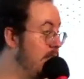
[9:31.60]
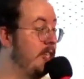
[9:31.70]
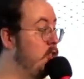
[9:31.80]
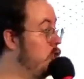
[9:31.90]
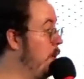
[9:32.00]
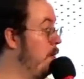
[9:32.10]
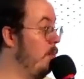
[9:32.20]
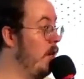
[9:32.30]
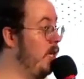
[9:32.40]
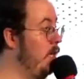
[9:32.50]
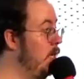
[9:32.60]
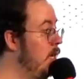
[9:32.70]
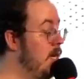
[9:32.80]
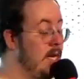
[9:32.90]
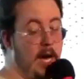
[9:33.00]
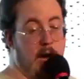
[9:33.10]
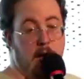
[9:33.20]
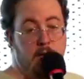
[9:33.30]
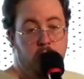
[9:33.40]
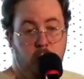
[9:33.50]
how you spend money.
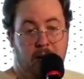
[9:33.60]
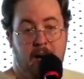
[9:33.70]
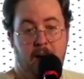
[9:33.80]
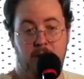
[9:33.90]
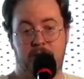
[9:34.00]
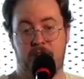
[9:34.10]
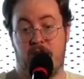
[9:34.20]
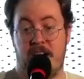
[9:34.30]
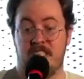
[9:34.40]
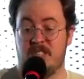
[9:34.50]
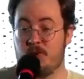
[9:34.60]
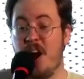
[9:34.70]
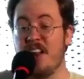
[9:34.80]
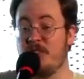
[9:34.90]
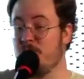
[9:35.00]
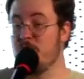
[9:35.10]
Uh, you have lines of credit through your